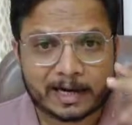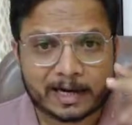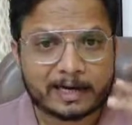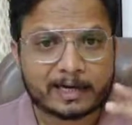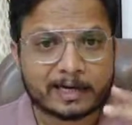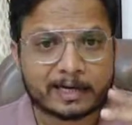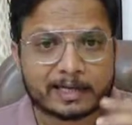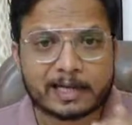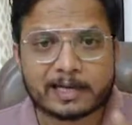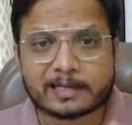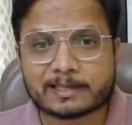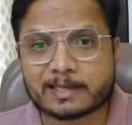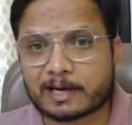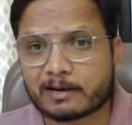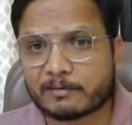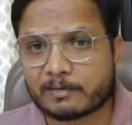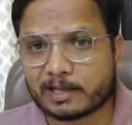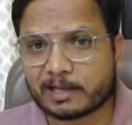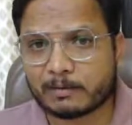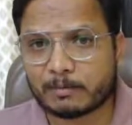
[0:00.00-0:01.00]
antennas are
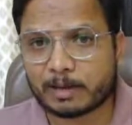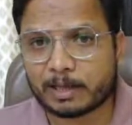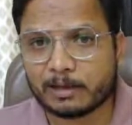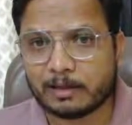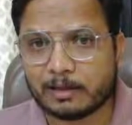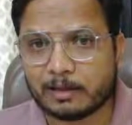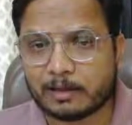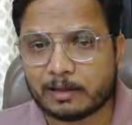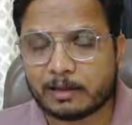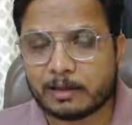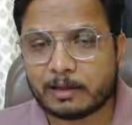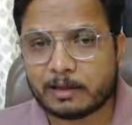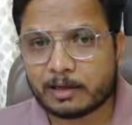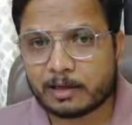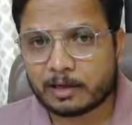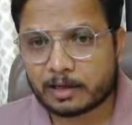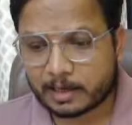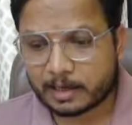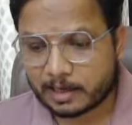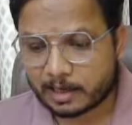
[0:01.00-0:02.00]
available.
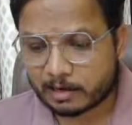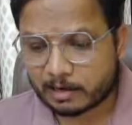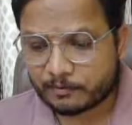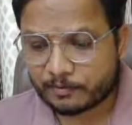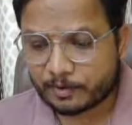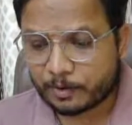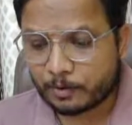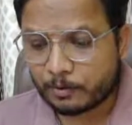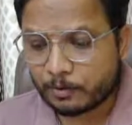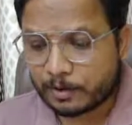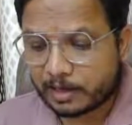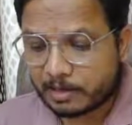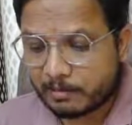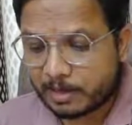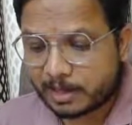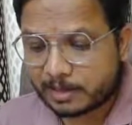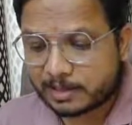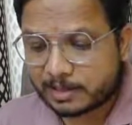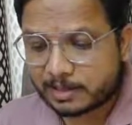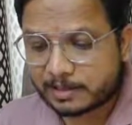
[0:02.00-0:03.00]
Here few
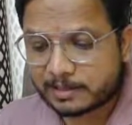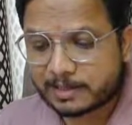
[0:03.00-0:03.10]
images